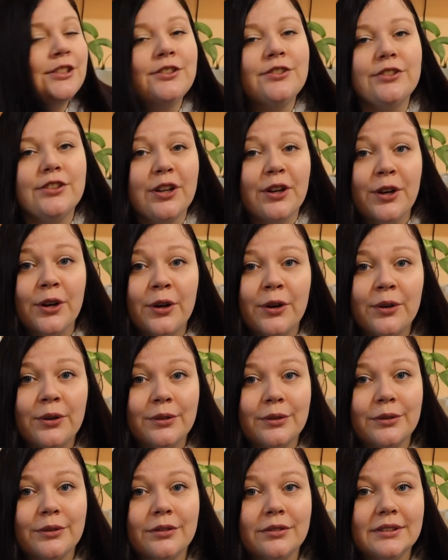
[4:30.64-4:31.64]

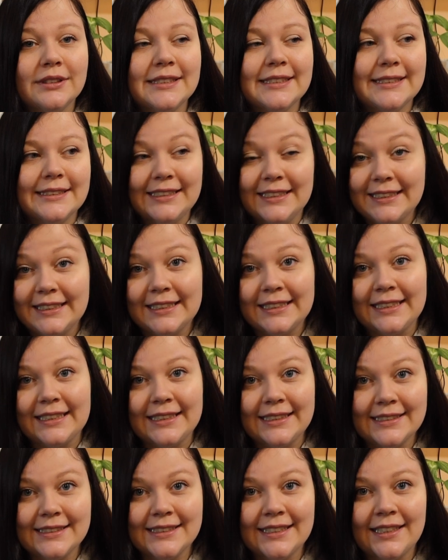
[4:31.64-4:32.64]
so stinking
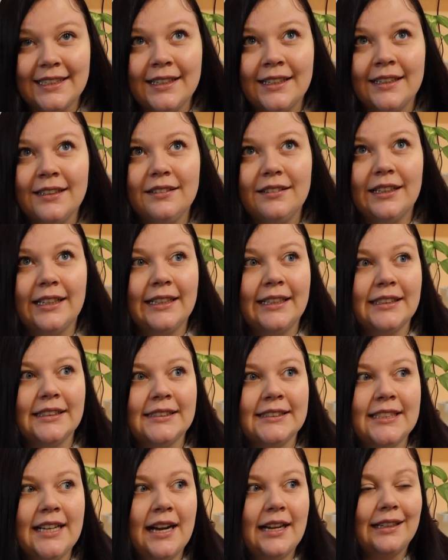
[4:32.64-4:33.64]
easy. Like,
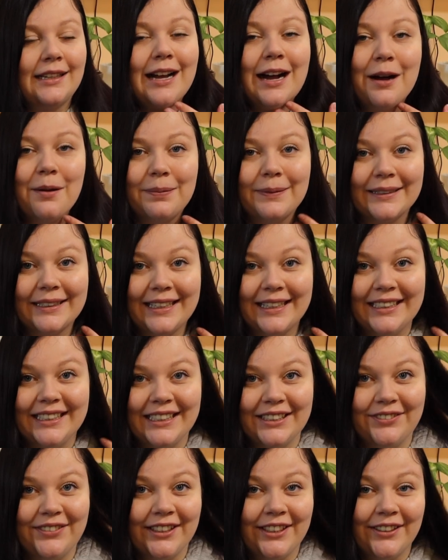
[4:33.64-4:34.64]
it's not complicated
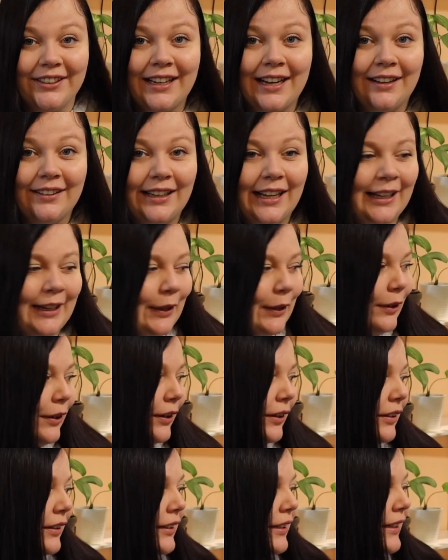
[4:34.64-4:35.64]
to figure out at
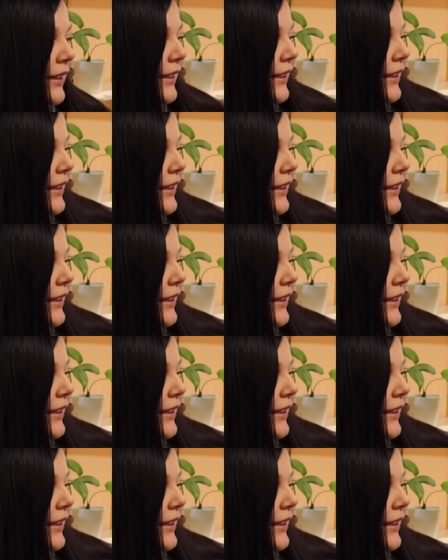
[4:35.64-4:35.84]
all.